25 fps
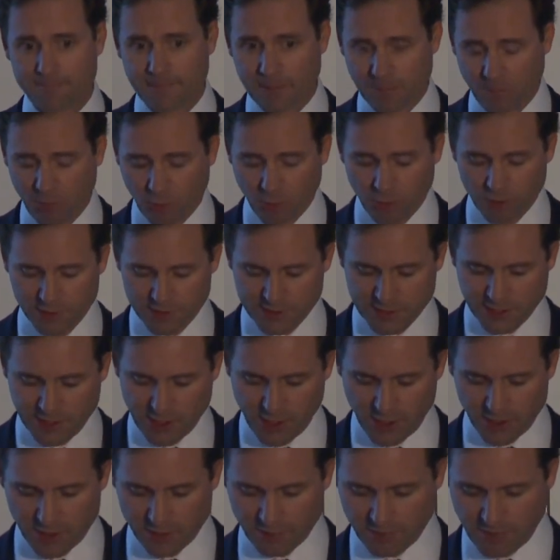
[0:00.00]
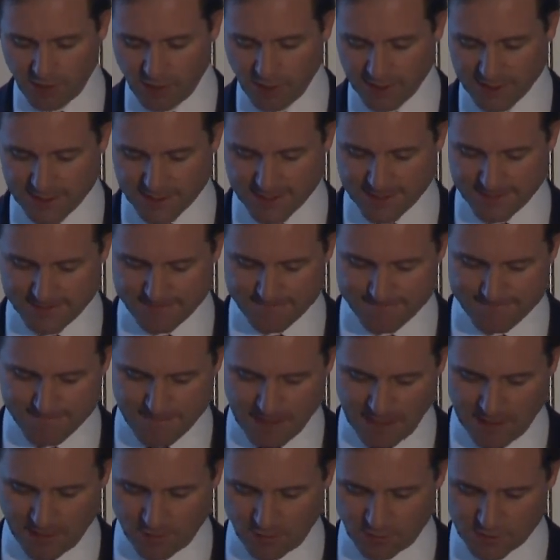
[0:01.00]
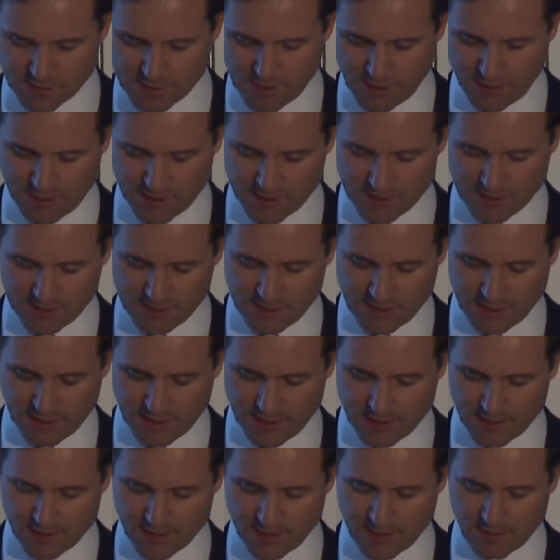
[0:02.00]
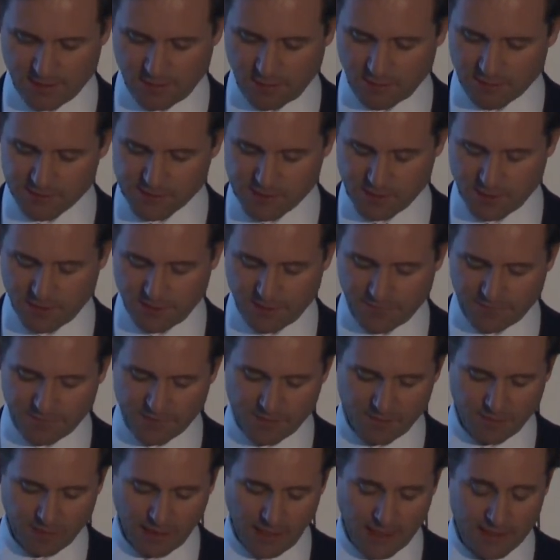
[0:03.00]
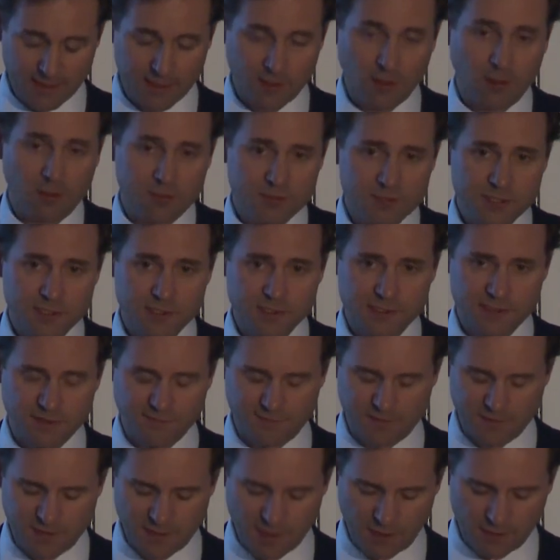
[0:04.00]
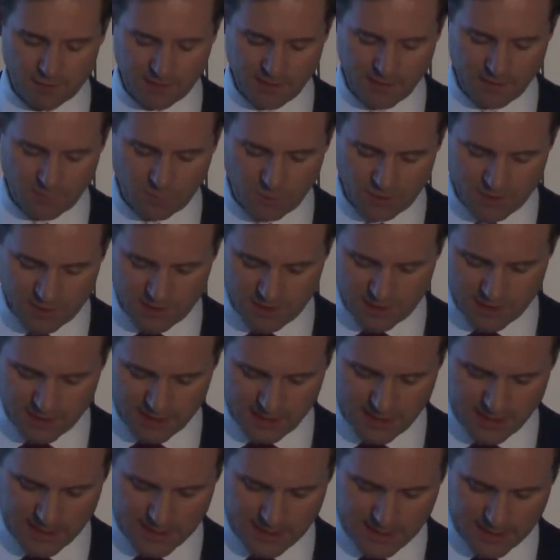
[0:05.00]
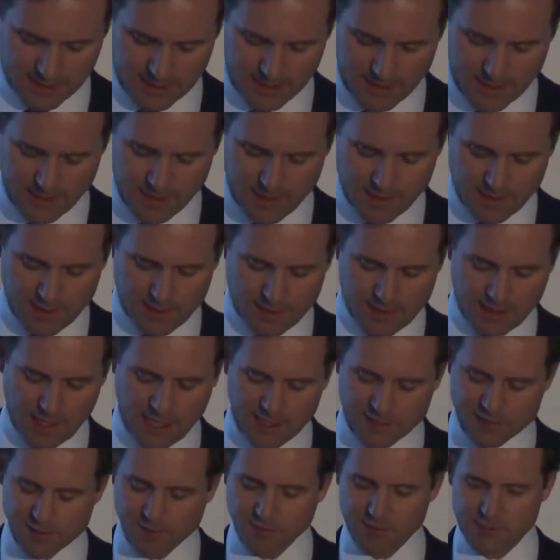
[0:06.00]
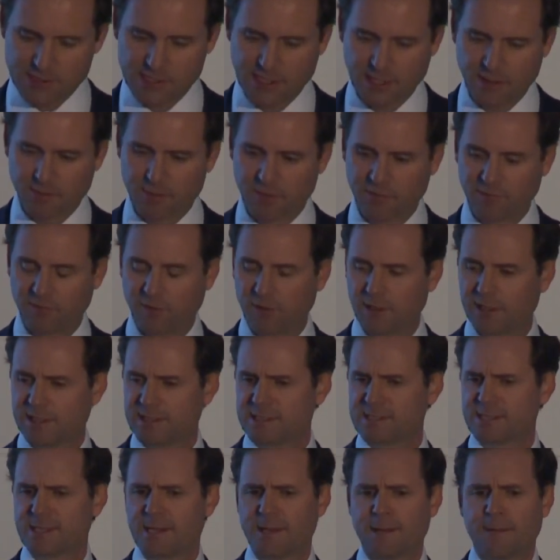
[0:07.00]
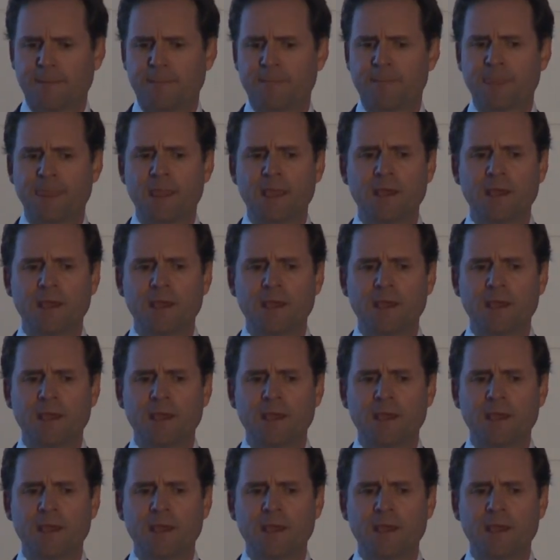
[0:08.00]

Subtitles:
Important to know your rights, and also consider your alternative complaint options if you don't get what you're seeking. The ACCC provides a